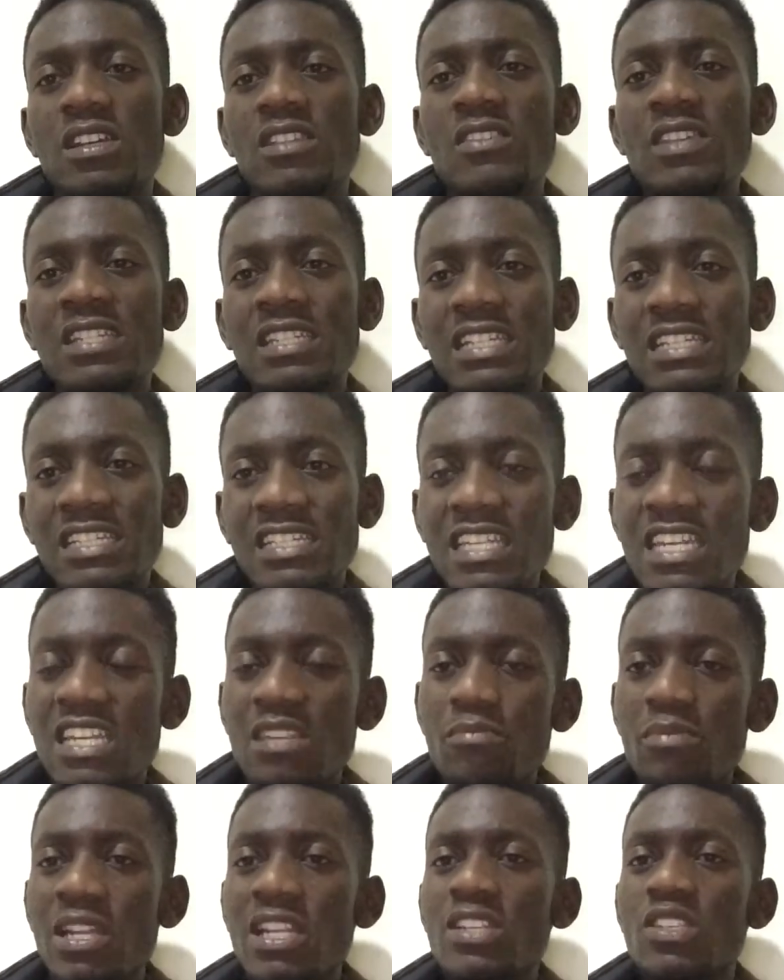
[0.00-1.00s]
The
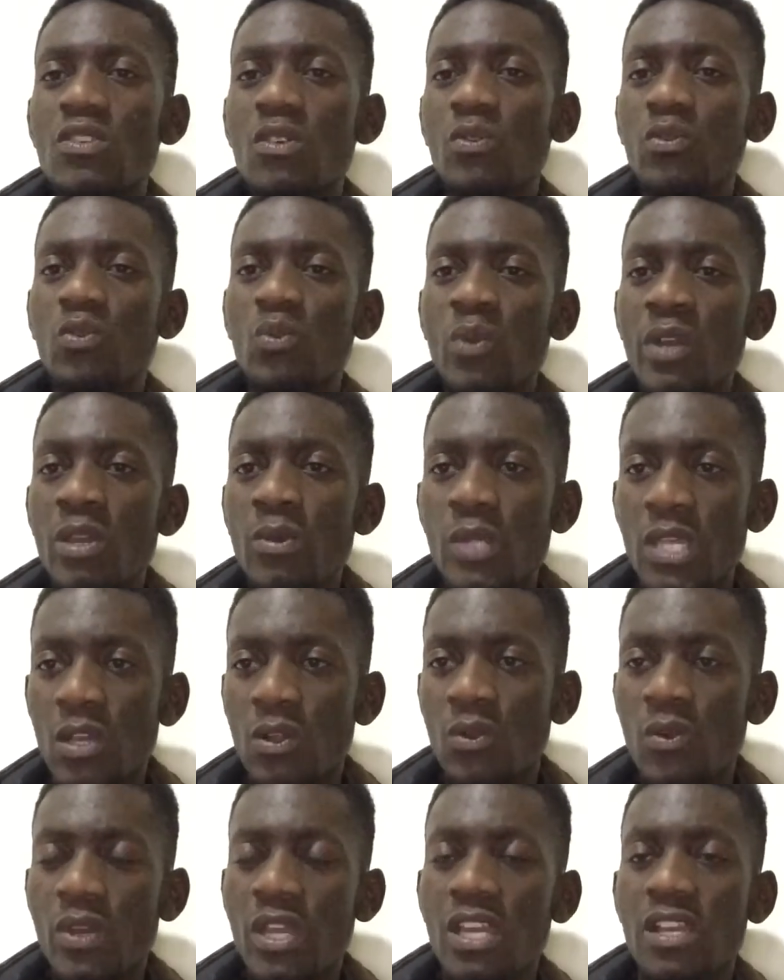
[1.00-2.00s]
sustainability of where we are
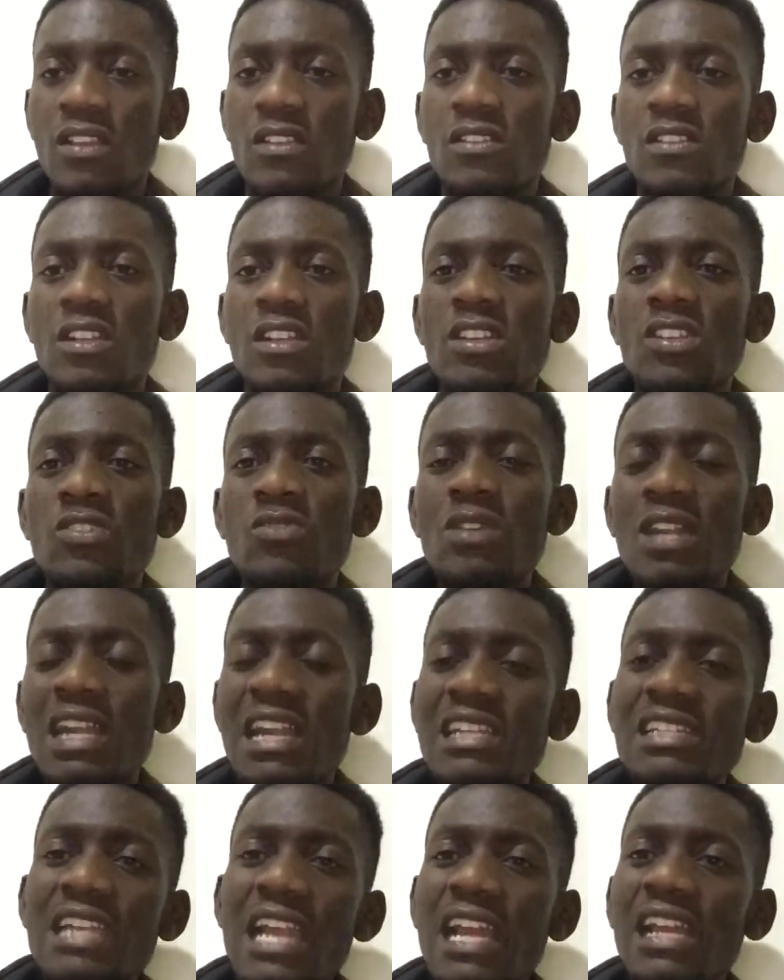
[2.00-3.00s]
going. You are
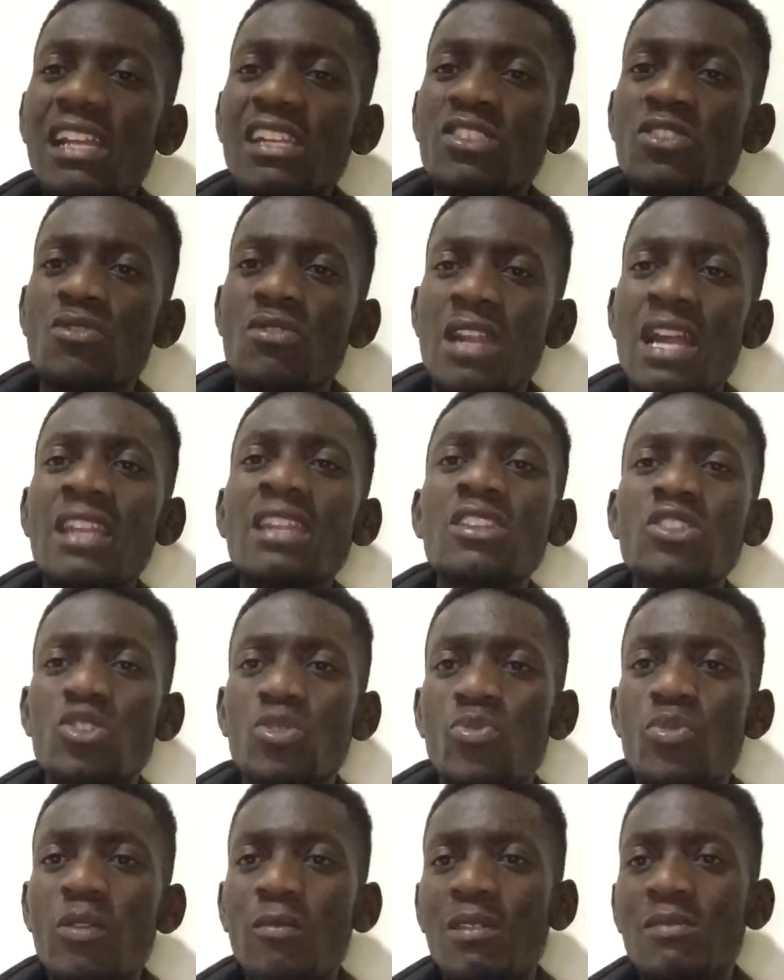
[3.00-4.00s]
less likely to run into
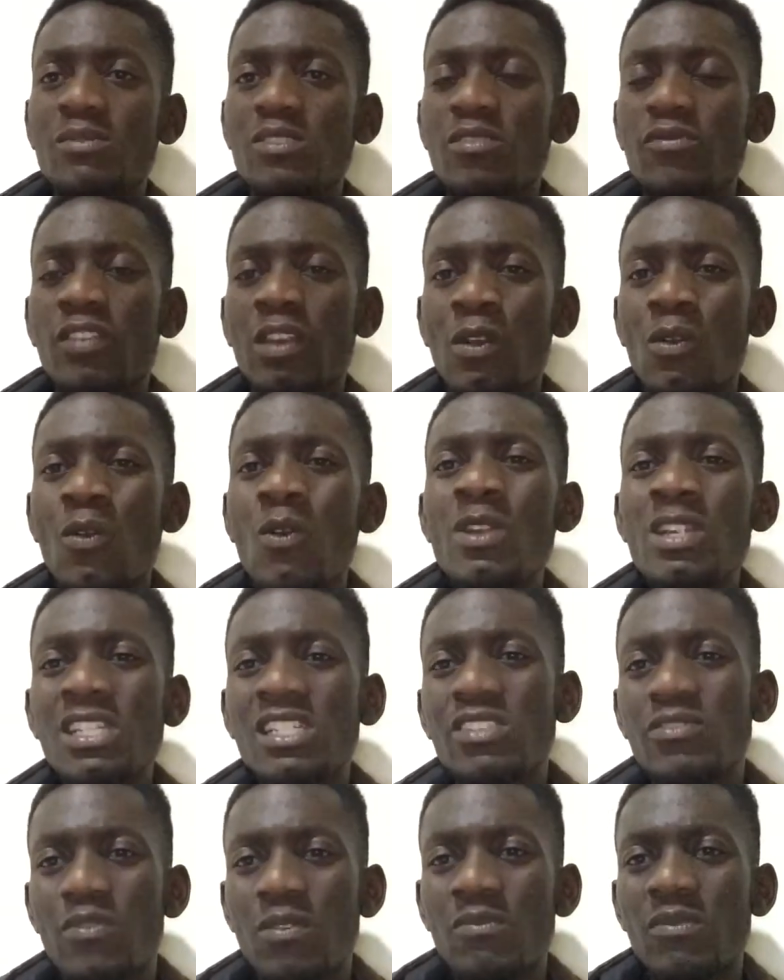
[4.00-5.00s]
problems if you are
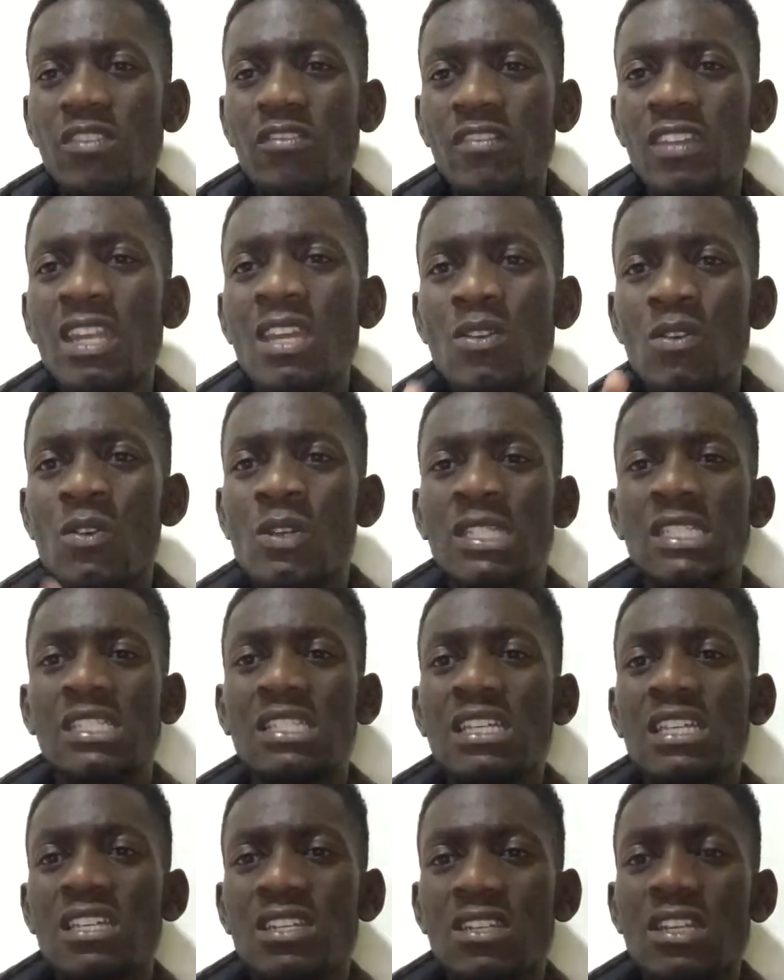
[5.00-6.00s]
honest from the very
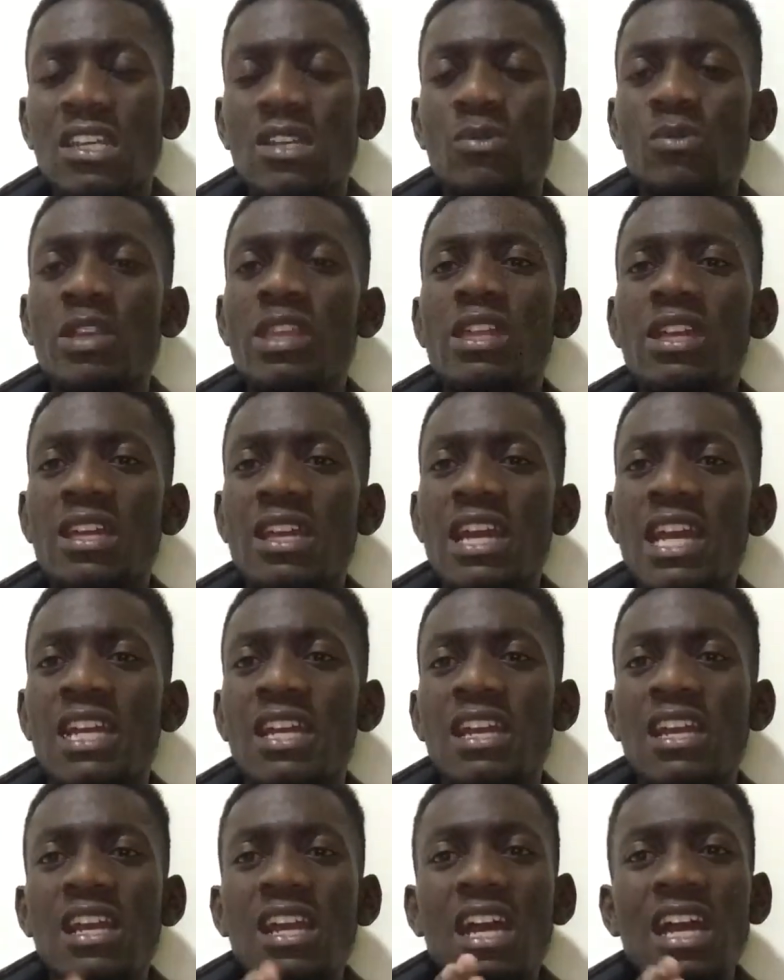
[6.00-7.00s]
onset with a guy.
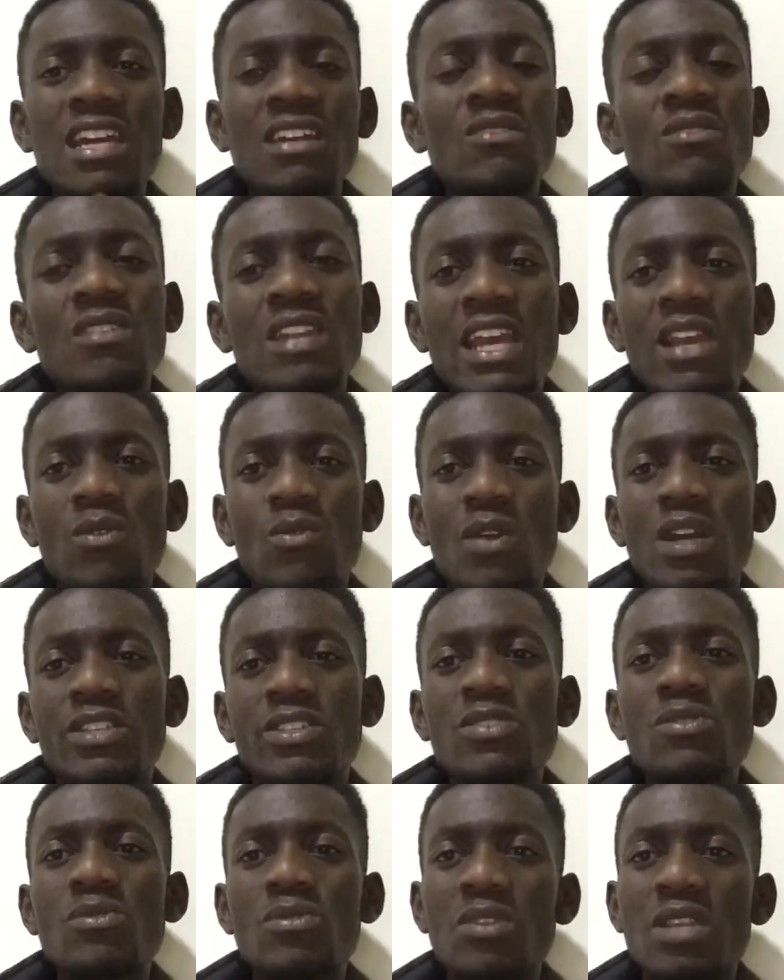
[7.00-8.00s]
I don't like 1,
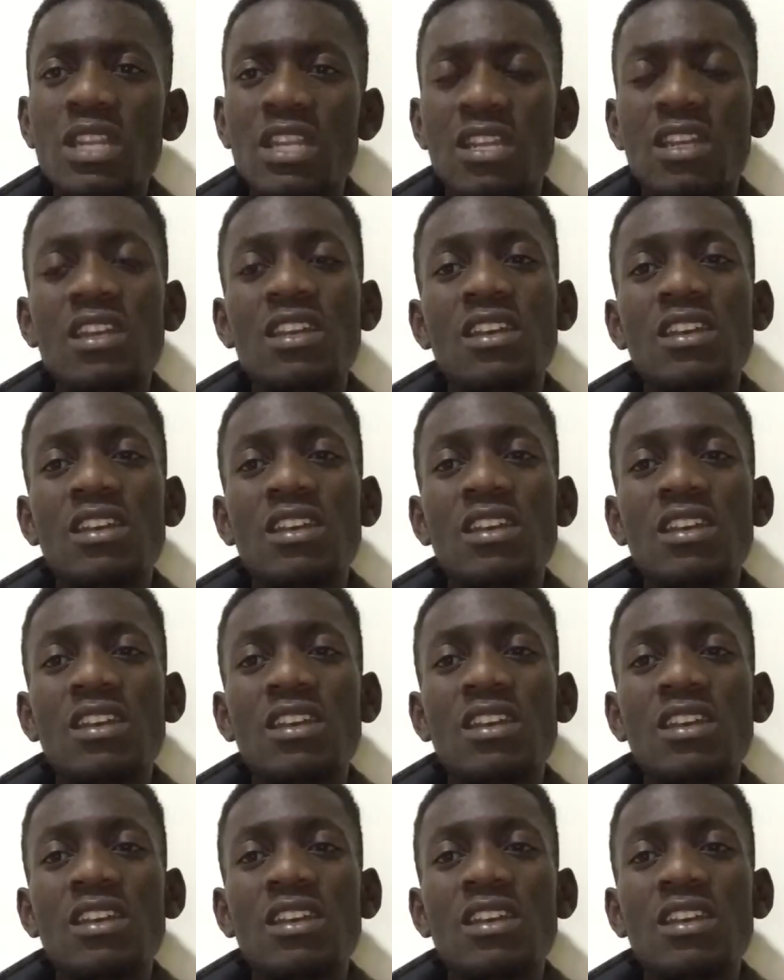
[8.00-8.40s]
2, 3.